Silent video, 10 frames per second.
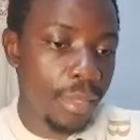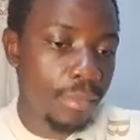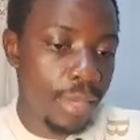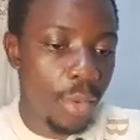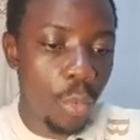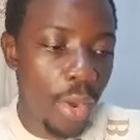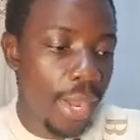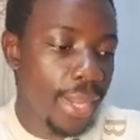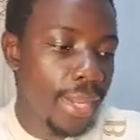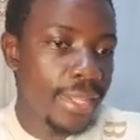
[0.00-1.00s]

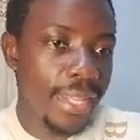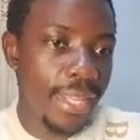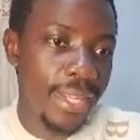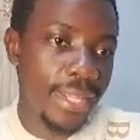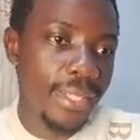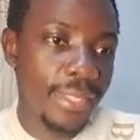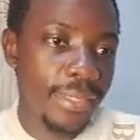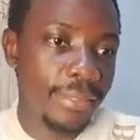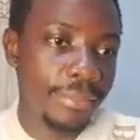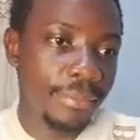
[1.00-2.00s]
why then
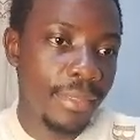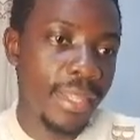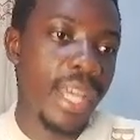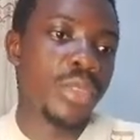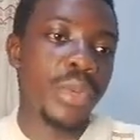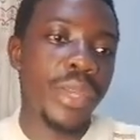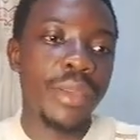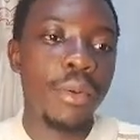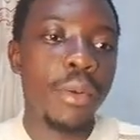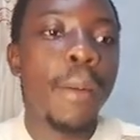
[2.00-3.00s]
that way,
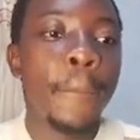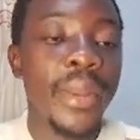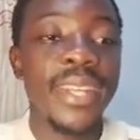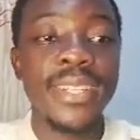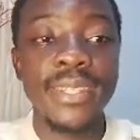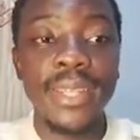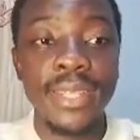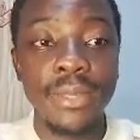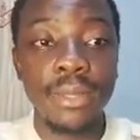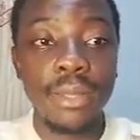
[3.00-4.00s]
print this
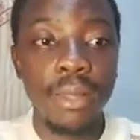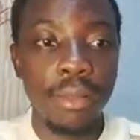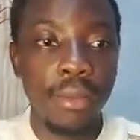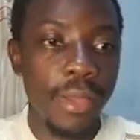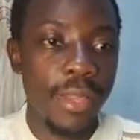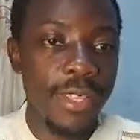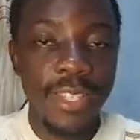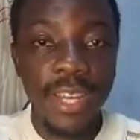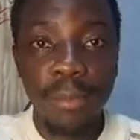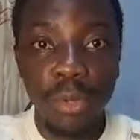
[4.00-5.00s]

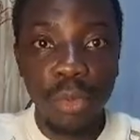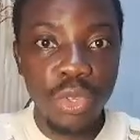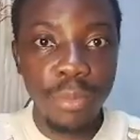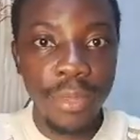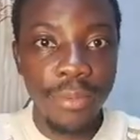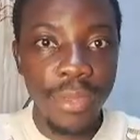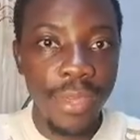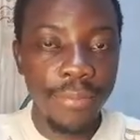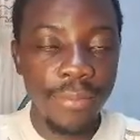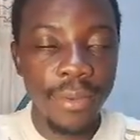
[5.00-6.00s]
statement? What will be
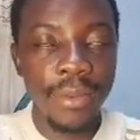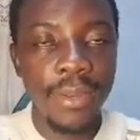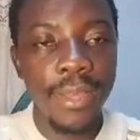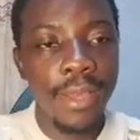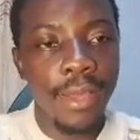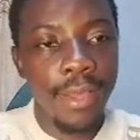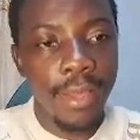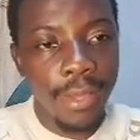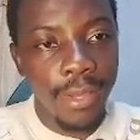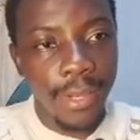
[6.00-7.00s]
given?
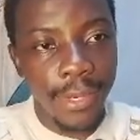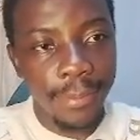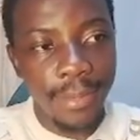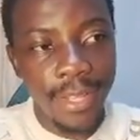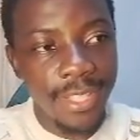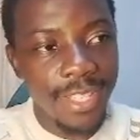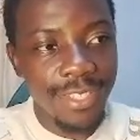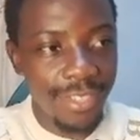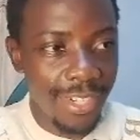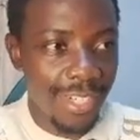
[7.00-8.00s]
Let's just
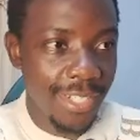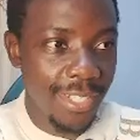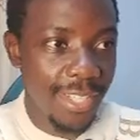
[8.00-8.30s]
run and see.